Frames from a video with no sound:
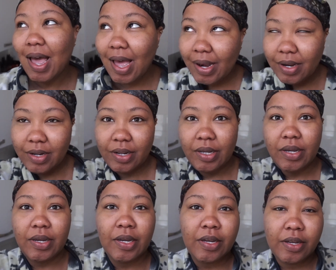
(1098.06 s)
And in
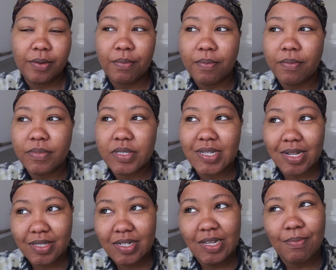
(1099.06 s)
the
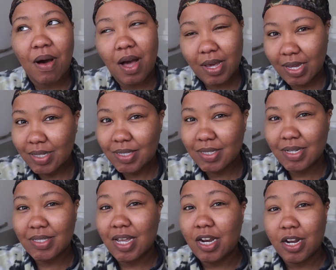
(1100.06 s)
Saturday markets,
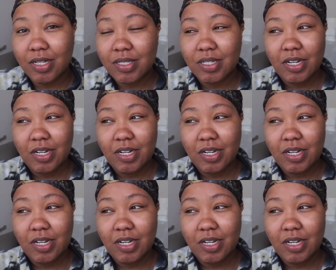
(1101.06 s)
it's a lot.